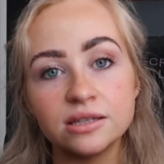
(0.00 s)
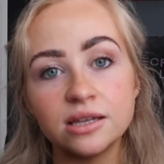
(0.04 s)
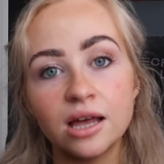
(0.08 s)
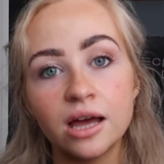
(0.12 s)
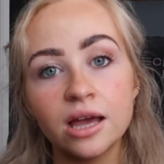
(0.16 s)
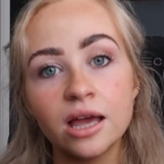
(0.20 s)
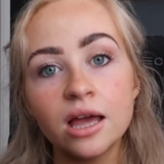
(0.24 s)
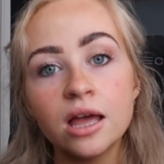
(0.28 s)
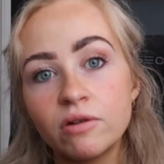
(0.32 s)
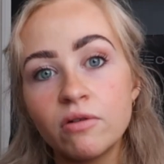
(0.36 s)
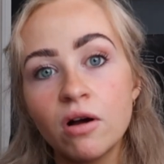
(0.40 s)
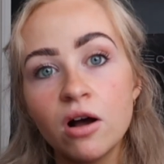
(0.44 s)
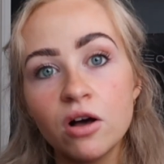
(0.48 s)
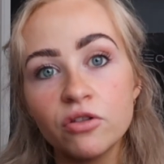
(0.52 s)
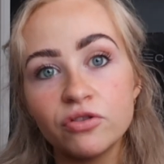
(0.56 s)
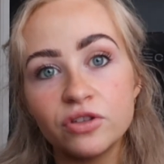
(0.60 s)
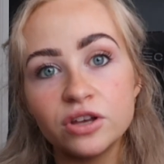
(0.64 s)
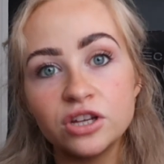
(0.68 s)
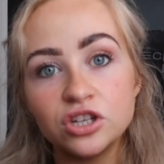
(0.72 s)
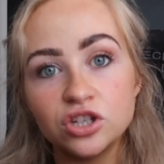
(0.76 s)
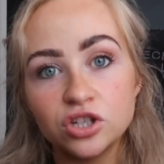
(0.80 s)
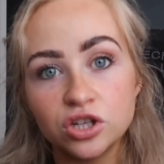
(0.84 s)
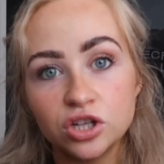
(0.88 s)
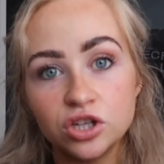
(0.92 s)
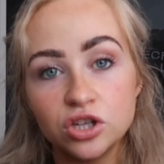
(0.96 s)
Like, there are
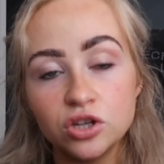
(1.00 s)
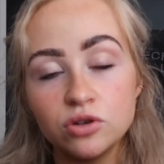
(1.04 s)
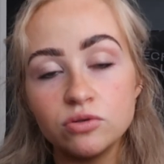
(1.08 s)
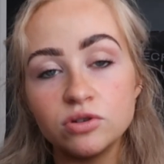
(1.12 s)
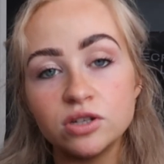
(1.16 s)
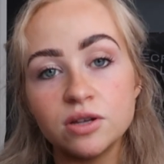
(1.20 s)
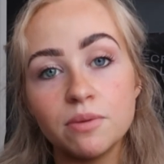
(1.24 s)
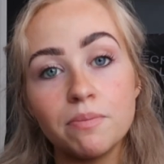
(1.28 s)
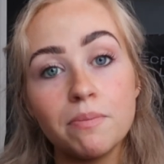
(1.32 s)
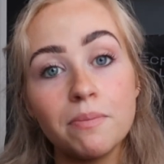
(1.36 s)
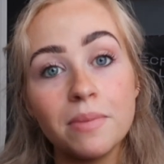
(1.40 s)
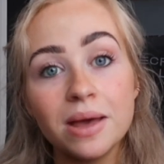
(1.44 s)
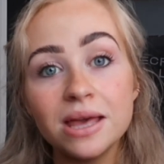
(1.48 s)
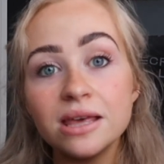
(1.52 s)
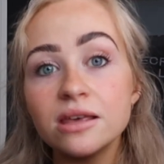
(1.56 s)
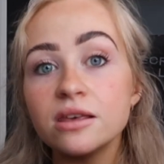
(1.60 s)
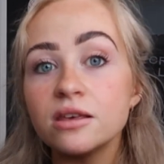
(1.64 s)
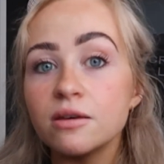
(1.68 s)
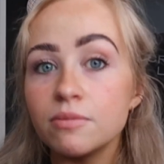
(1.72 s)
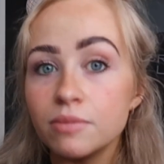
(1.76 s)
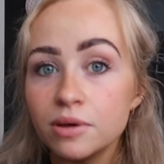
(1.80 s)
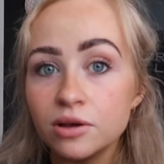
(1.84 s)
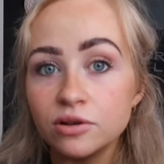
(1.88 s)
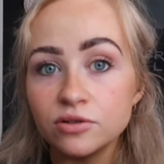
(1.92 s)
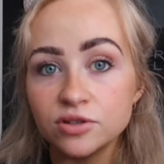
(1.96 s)
things you can do to make
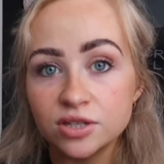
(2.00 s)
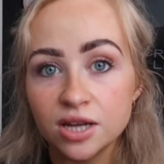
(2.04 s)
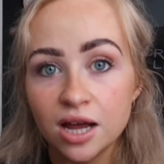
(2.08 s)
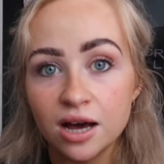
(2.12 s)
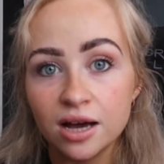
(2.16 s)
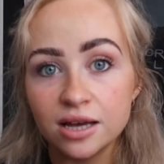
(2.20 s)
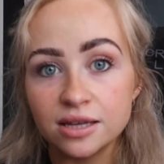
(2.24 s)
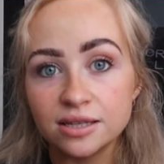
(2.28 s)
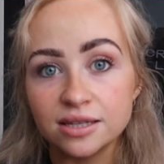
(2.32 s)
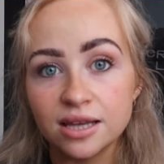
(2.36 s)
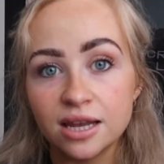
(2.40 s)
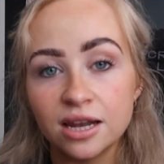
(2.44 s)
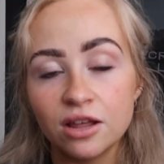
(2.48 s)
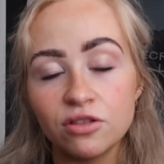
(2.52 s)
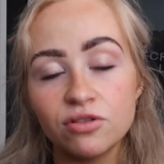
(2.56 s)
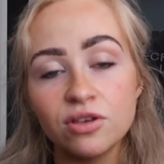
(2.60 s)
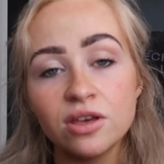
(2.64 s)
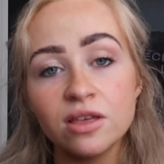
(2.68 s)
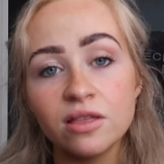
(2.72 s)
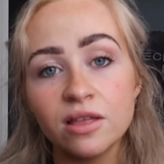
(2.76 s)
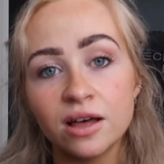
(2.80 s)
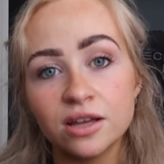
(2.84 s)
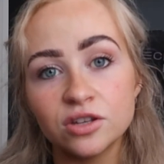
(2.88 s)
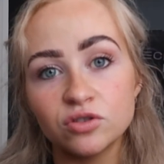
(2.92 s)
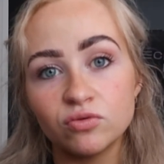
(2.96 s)
your meals nice, and I
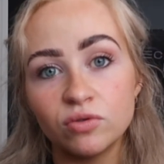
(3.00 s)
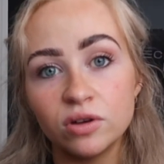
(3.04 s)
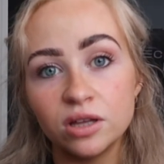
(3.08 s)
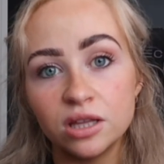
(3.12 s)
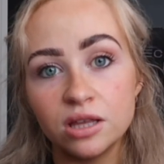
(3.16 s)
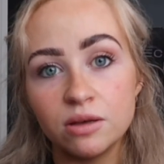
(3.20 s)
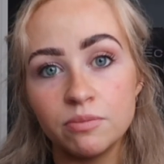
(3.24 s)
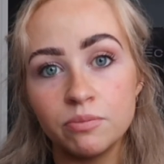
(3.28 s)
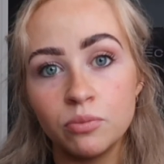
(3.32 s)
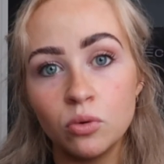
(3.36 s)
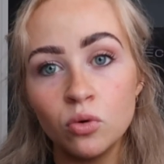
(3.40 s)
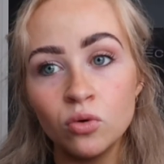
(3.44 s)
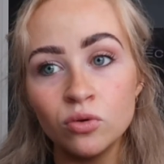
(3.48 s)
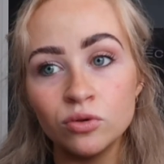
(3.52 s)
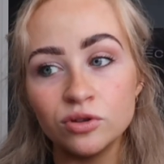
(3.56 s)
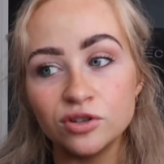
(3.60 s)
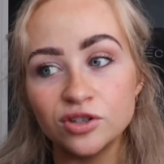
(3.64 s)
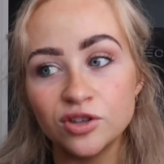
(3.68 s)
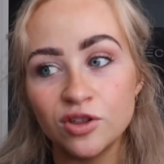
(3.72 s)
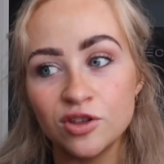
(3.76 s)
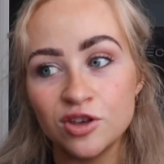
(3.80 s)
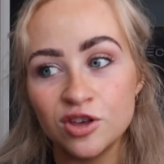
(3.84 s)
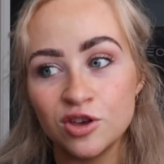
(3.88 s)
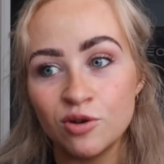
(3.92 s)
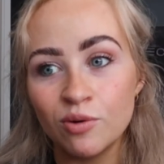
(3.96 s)
think that's really important
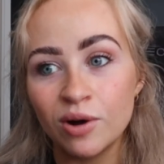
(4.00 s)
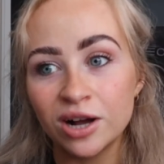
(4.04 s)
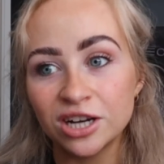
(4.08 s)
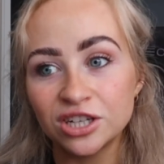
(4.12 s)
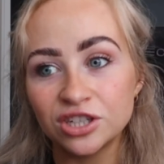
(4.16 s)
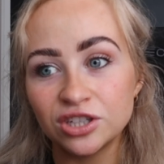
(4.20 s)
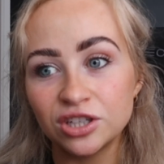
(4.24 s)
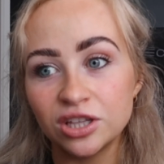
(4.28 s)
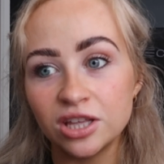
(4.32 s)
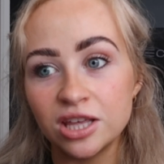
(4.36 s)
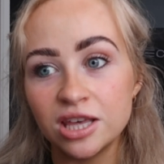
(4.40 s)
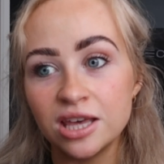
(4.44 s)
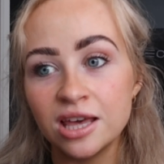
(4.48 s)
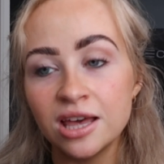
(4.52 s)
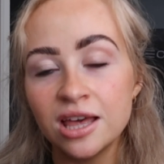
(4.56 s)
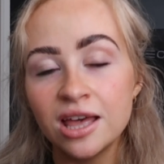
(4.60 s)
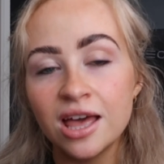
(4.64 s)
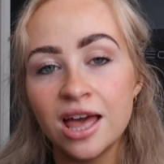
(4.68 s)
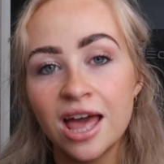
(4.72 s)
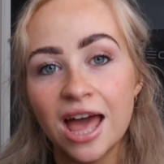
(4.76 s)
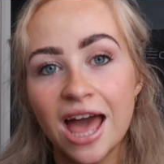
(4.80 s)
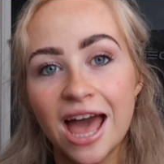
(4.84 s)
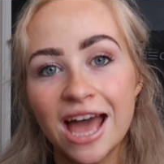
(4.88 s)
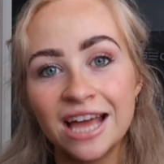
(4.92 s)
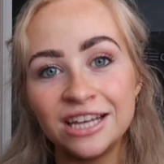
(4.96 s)
so that you actually
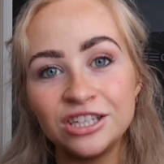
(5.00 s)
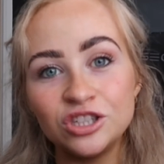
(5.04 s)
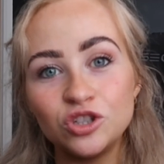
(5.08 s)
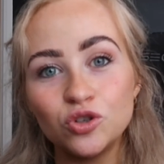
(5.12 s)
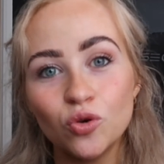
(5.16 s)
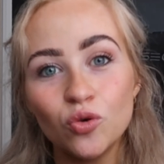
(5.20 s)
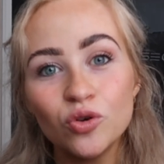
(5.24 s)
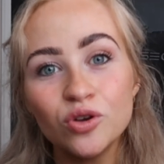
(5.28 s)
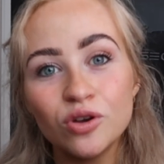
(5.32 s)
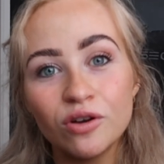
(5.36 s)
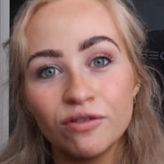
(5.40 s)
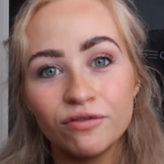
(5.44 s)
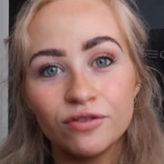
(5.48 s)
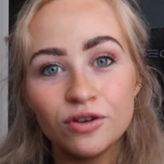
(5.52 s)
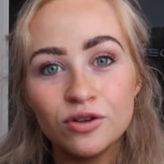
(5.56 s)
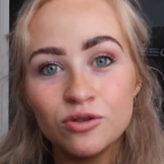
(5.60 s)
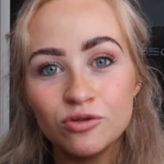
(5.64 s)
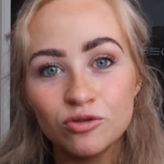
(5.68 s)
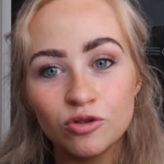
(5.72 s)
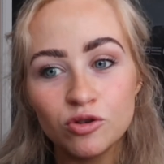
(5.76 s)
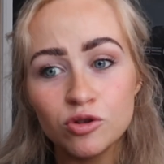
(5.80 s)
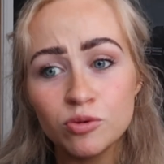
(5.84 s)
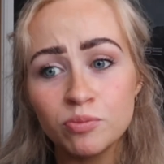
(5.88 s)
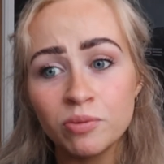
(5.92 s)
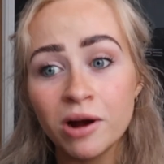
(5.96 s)
enjoy your food
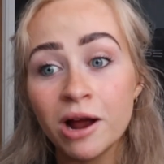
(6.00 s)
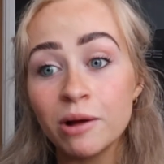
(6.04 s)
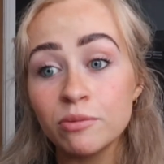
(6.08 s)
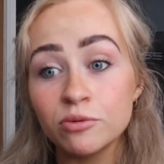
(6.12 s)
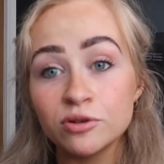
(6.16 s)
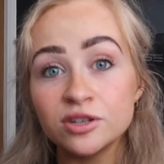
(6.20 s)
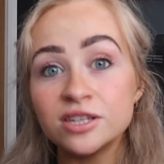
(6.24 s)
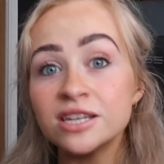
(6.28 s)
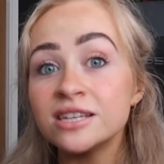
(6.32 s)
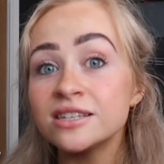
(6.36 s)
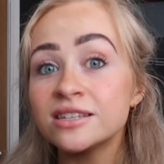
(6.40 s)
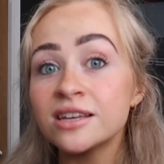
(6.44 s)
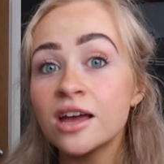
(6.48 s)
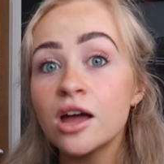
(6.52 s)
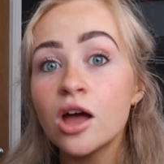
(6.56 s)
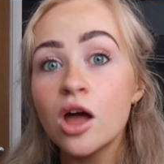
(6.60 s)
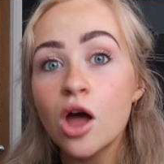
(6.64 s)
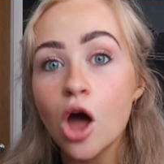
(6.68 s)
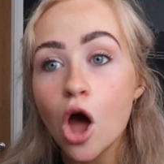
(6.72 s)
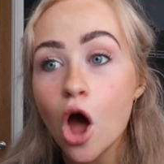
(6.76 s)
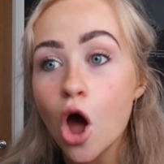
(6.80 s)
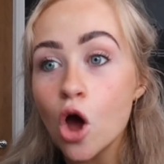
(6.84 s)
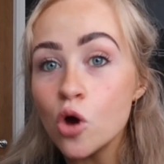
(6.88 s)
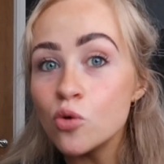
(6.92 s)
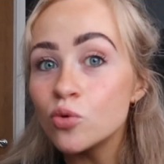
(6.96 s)
through the prep, because it's
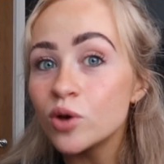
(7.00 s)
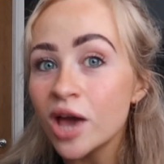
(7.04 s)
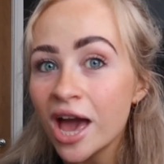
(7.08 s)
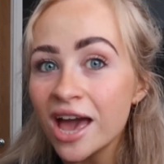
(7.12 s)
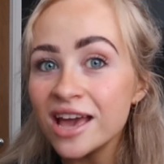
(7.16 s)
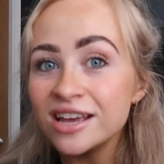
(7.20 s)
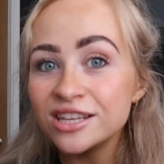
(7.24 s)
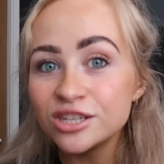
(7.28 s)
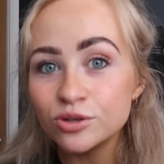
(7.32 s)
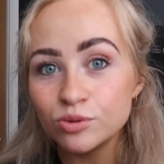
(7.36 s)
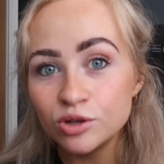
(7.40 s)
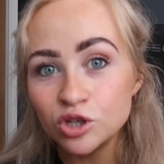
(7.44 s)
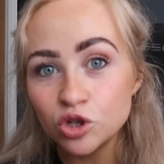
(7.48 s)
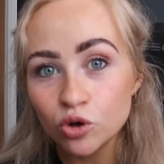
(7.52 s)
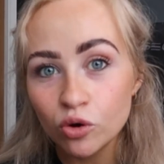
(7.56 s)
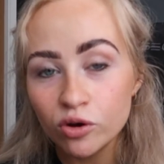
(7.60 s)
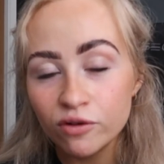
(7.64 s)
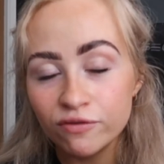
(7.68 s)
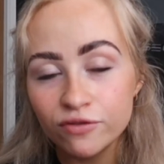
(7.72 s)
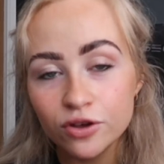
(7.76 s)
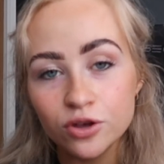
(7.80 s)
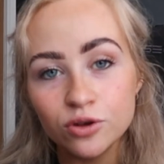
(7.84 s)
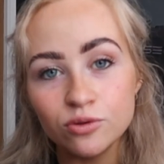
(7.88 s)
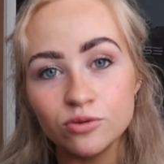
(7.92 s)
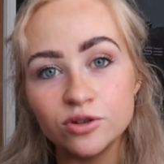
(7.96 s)
okay to
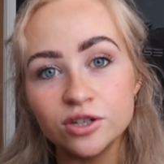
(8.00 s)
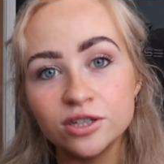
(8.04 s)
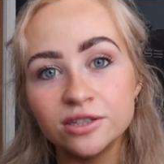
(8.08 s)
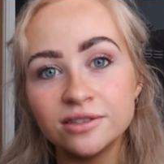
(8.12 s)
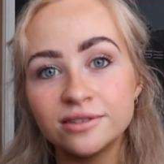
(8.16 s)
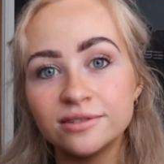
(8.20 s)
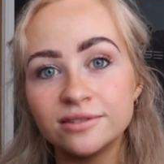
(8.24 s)
enjoy food.